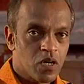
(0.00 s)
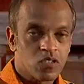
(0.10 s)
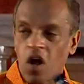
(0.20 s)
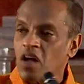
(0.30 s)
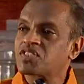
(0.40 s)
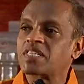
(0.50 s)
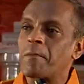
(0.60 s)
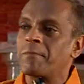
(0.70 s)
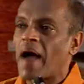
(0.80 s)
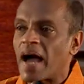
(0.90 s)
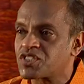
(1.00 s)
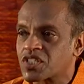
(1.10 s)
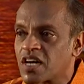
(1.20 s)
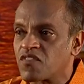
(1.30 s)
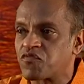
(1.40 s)
Not some
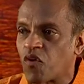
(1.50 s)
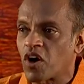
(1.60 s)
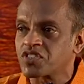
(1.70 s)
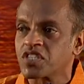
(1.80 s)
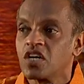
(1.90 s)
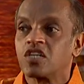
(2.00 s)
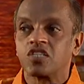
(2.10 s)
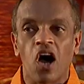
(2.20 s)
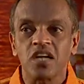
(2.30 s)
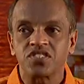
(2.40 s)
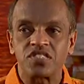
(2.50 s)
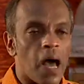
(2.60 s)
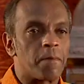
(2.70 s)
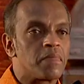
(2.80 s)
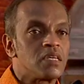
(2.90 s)
magical force, not
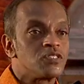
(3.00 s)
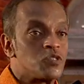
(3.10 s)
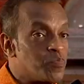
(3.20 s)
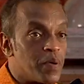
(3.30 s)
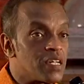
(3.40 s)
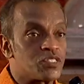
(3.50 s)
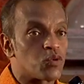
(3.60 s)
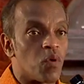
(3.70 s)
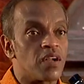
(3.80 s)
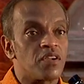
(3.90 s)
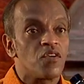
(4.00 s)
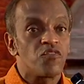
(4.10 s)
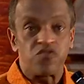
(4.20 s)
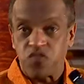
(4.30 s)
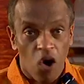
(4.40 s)
some spiritual
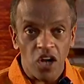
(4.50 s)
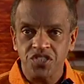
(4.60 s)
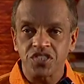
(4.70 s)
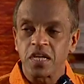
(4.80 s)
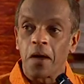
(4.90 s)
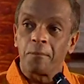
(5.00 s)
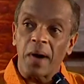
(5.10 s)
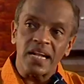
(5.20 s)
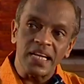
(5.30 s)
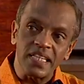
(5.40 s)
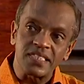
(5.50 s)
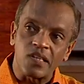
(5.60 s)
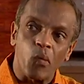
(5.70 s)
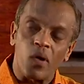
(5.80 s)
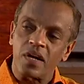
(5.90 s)
force, but it is
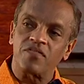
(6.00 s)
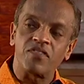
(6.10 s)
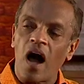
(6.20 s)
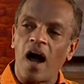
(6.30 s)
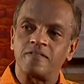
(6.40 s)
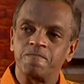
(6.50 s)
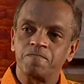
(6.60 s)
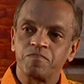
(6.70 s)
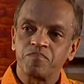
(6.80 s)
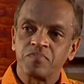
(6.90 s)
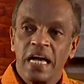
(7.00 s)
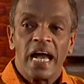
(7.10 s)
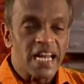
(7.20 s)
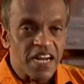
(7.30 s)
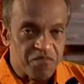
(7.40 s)
the word of God.
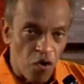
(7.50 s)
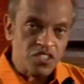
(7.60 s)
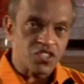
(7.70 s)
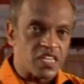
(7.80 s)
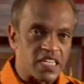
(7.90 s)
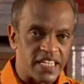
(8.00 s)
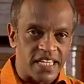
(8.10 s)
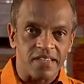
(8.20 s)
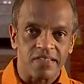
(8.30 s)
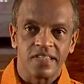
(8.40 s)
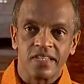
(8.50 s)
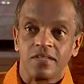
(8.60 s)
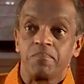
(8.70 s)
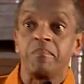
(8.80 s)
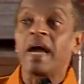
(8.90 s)
And unfortunately,
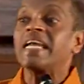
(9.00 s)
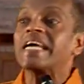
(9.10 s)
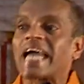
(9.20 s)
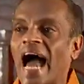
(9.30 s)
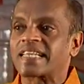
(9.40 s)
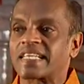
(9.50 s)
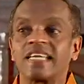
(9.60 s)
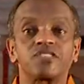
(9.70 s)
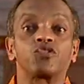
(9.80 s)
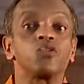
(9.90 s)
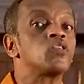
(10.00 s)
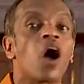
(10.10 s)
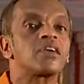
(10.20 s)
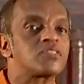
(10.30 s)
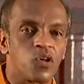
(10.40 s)
many Catholics do
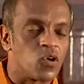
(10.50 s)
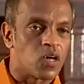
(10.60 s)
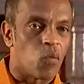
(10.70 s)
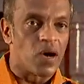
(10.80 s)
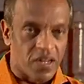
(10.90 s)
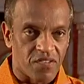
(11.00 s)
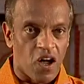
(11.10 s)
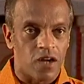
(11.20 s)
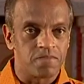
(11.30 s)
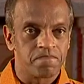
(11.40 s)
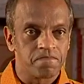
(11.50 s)
not know the word of God.